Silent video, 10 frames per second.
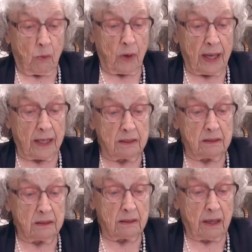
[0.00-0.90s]

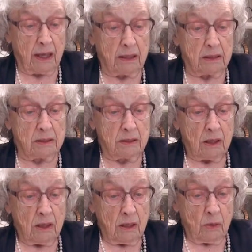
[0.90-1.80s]
when and
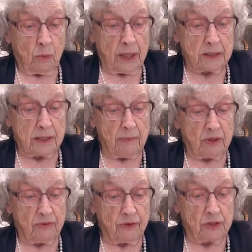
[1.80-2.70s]
where some
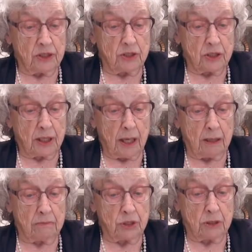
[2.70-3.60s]
of the furniture
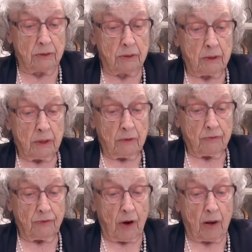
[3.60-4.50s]
came
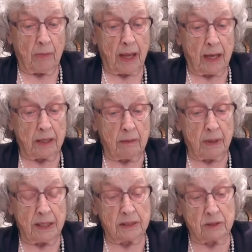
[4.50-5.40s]
from. And I
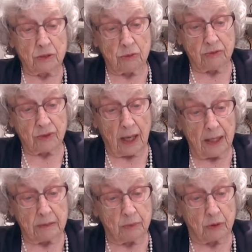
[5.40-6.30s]
made a sort of
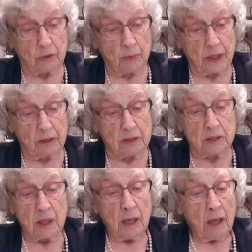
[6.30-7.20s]
guidebook
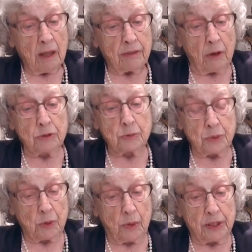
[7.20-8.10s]
because those
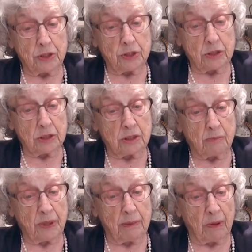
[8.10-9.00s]
were the questions
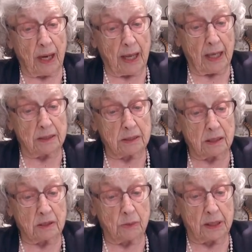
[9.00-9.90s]
that people
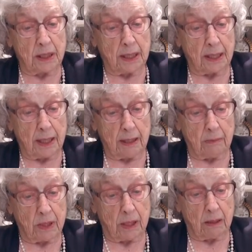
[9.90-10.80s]
asked when they
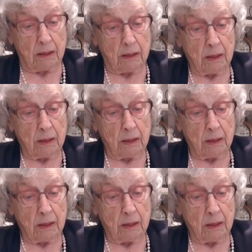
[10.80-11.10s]
came there.